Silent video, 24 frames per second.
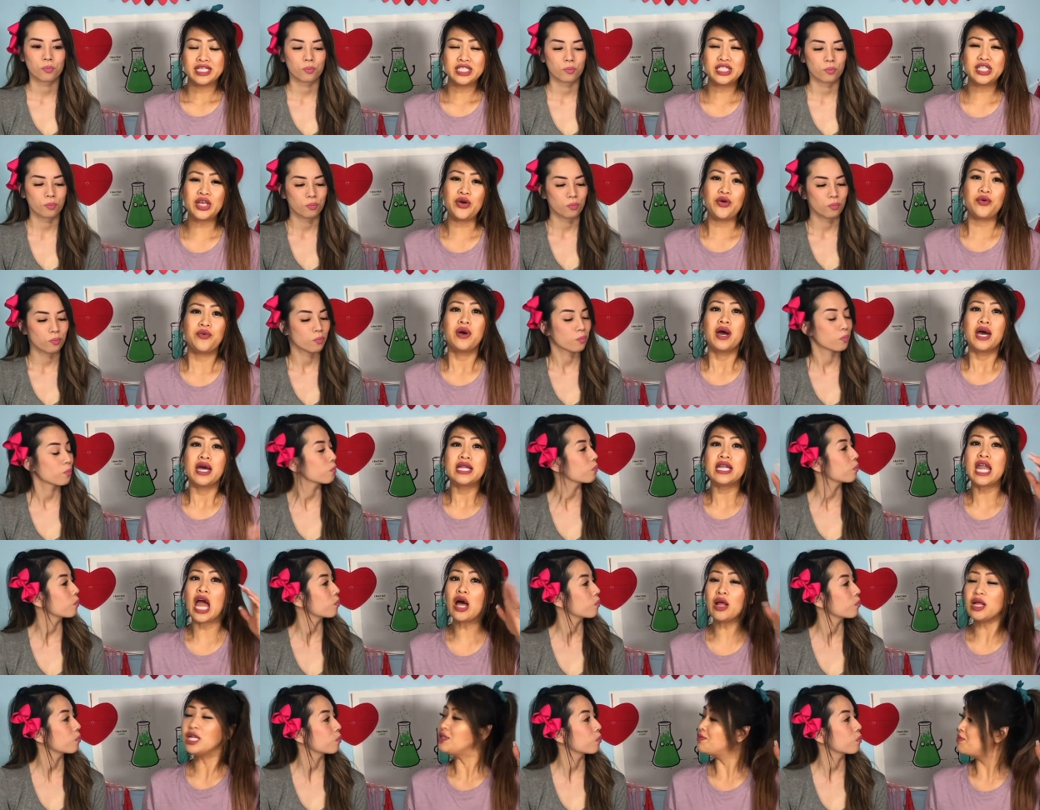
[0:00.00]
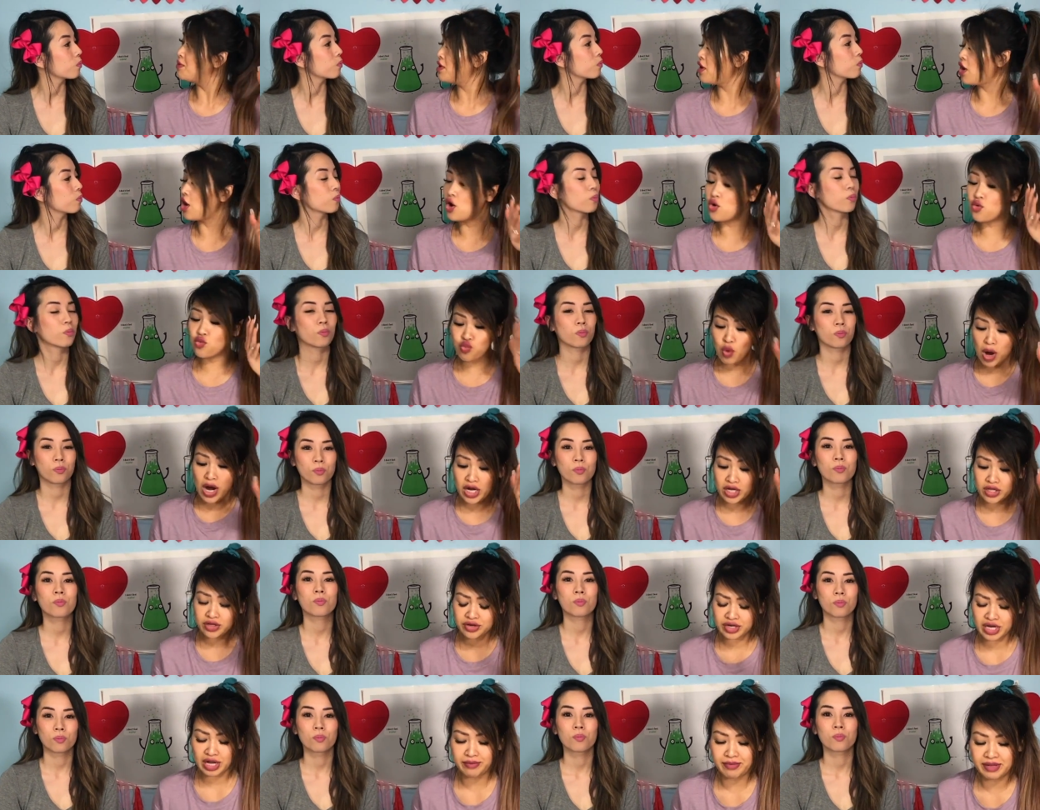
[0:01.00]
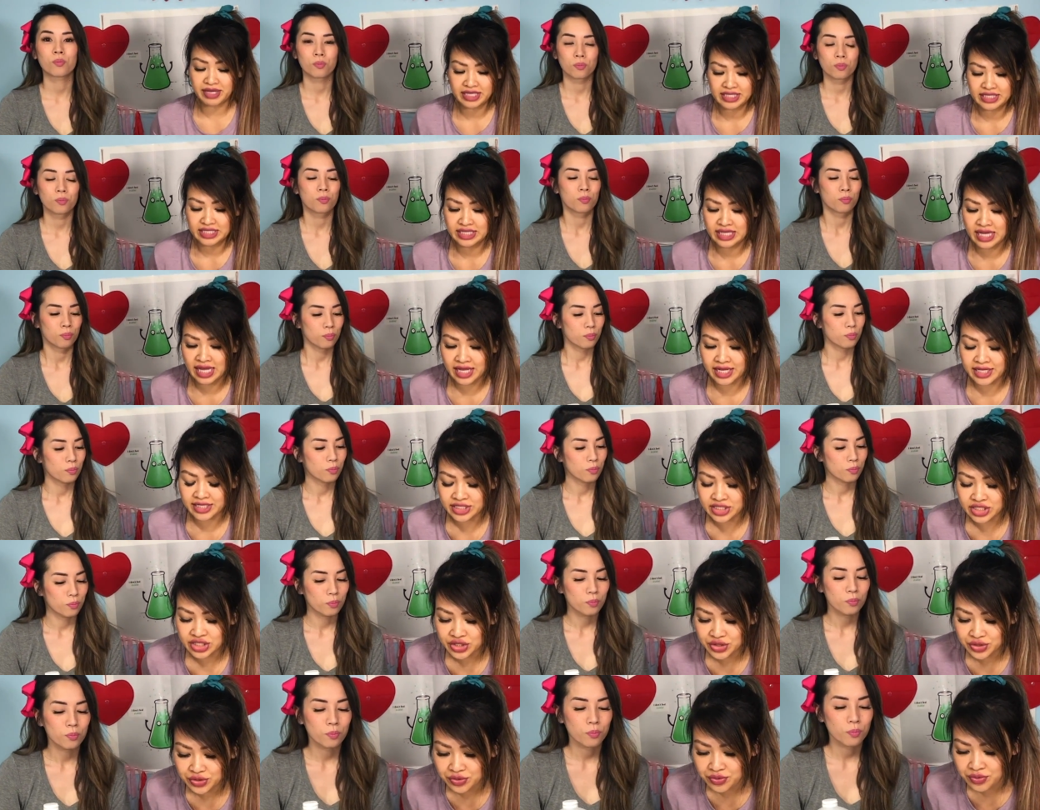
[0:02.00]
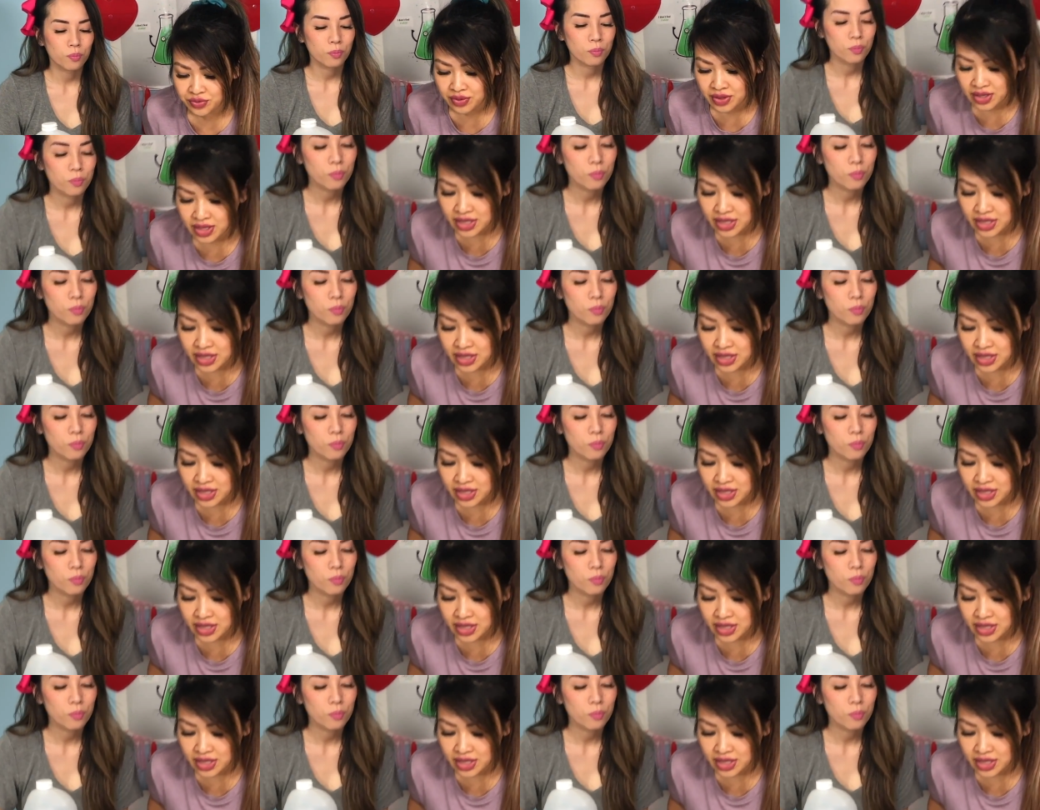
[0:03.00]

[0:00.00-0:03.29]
Speaker 1: So now let's put our regular gummies next to